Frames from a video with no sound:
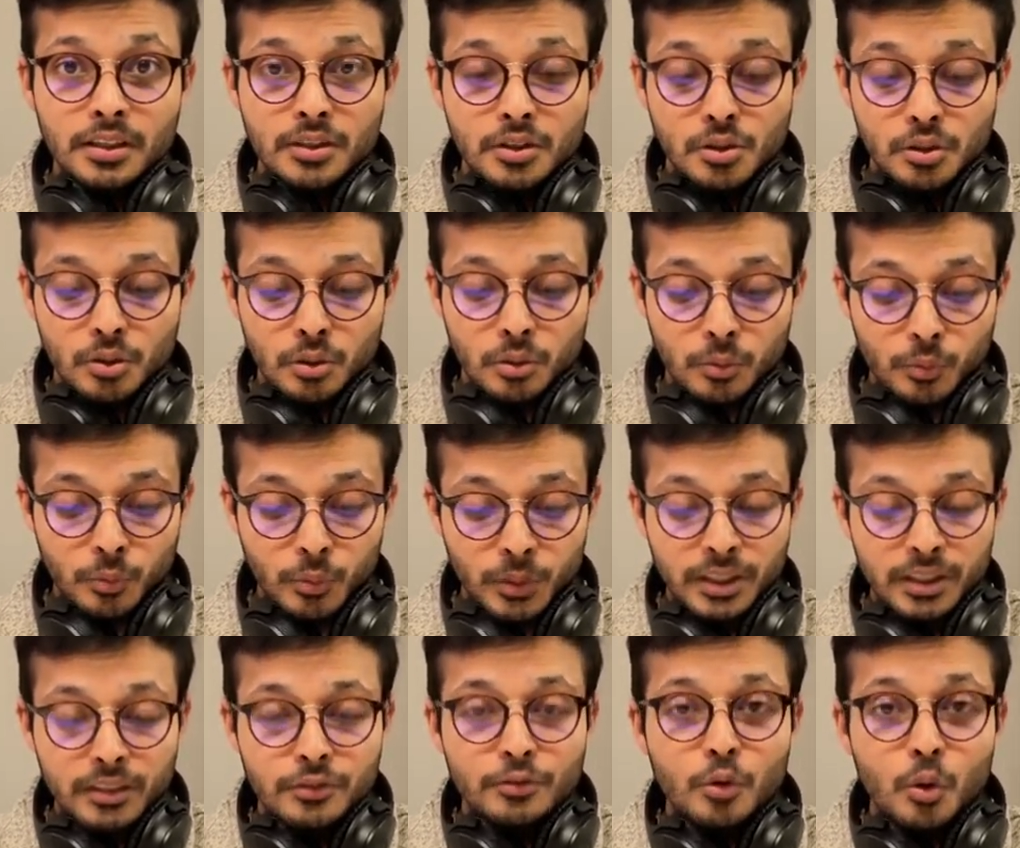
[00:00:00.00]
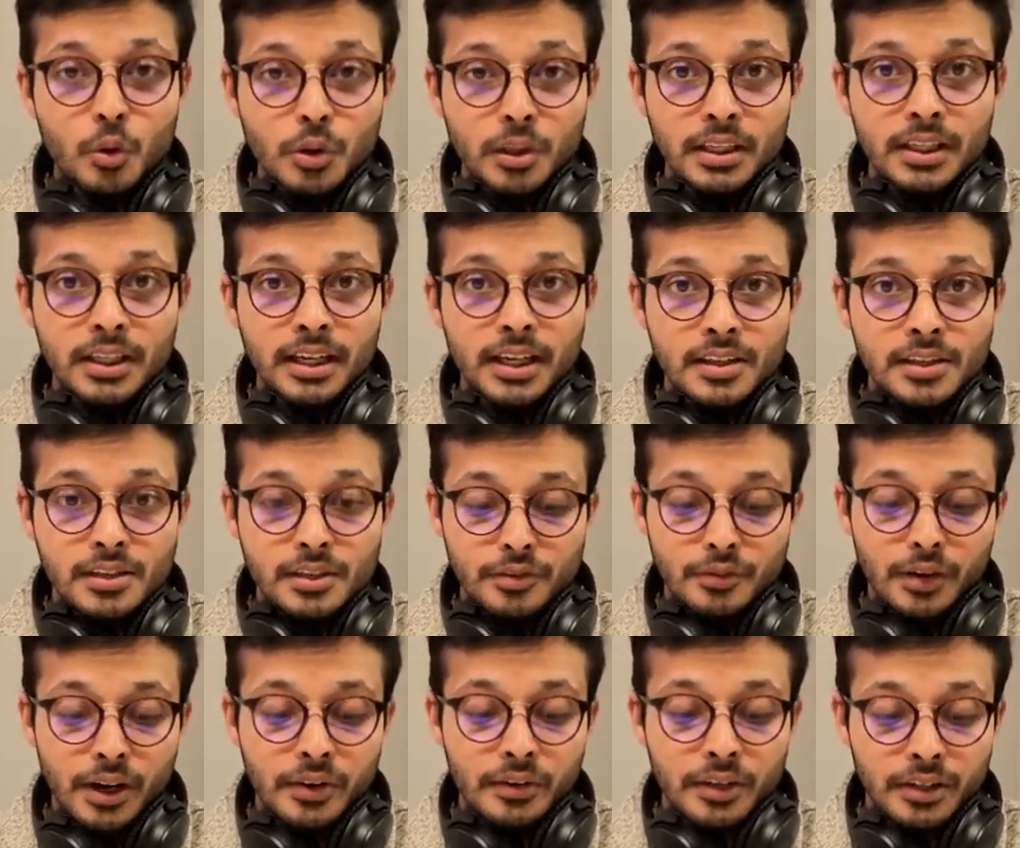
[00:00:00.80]
So within 14 days, if
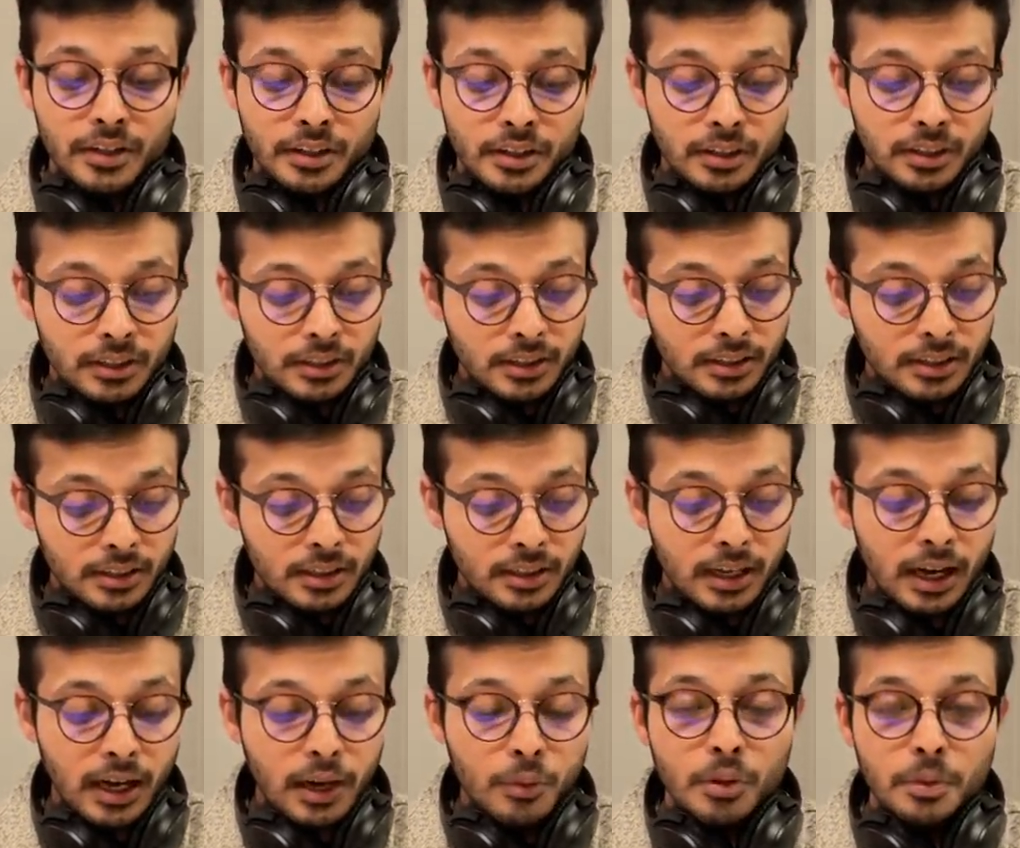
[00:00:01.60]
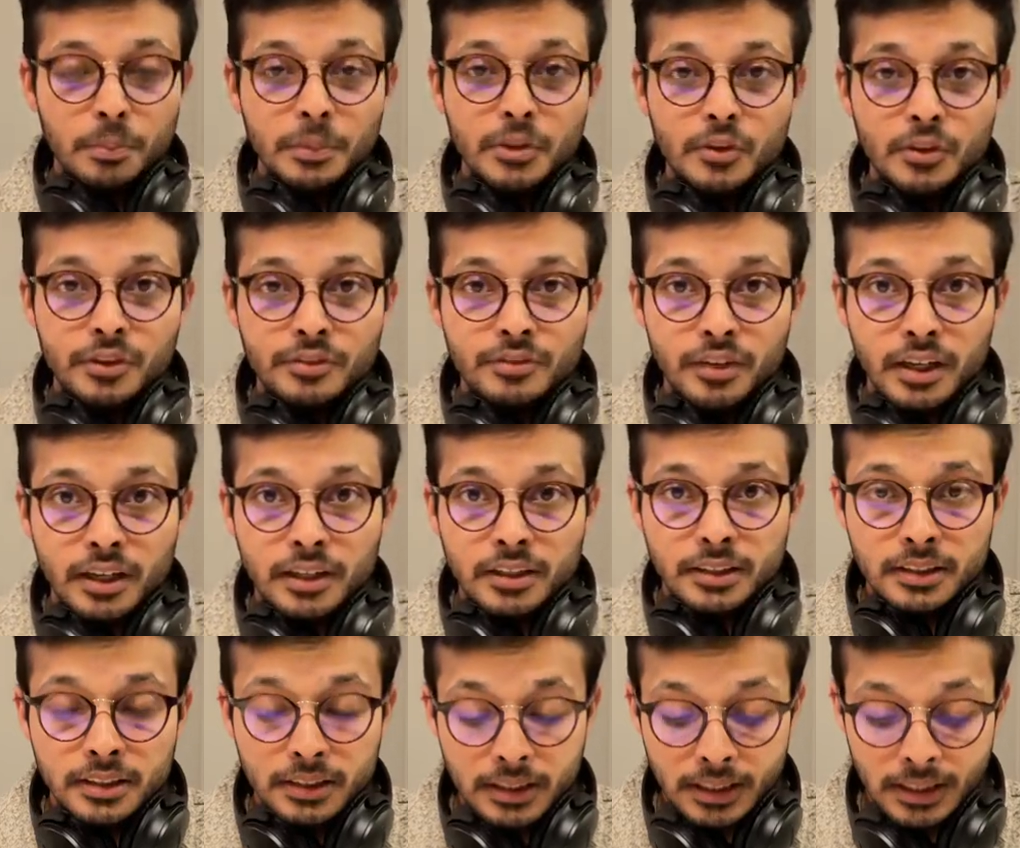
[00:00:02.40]
I return it, I will be
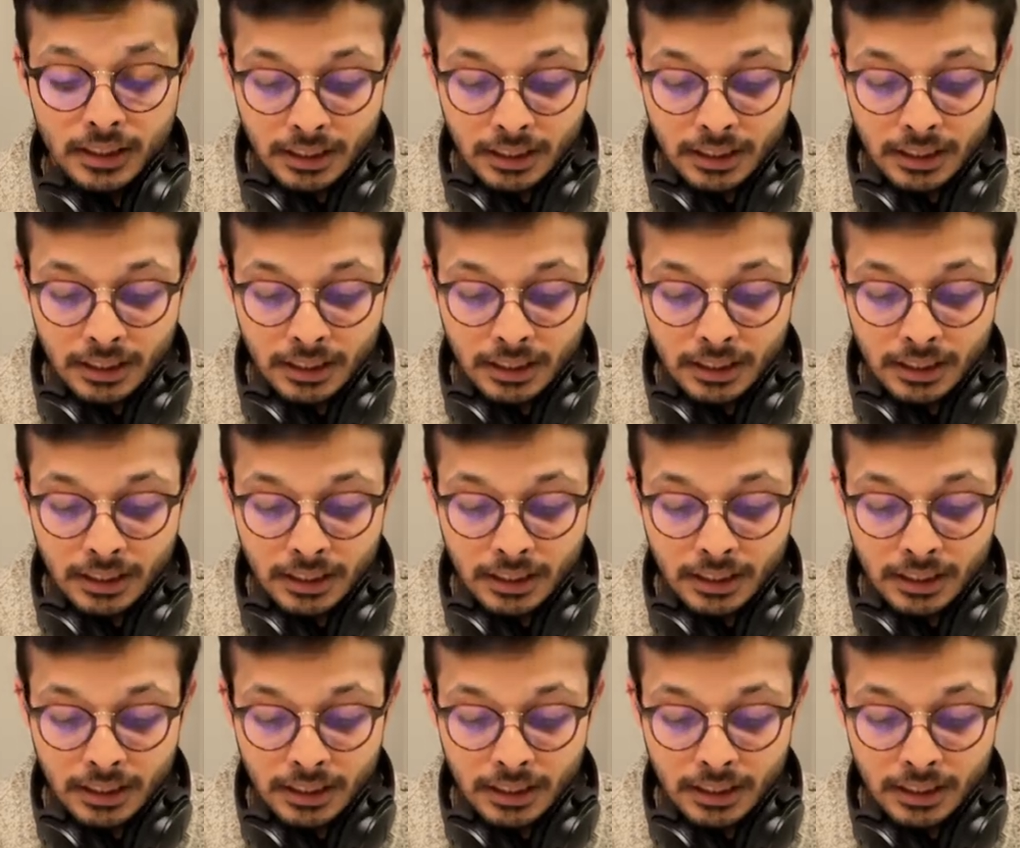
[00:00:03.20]
refunded.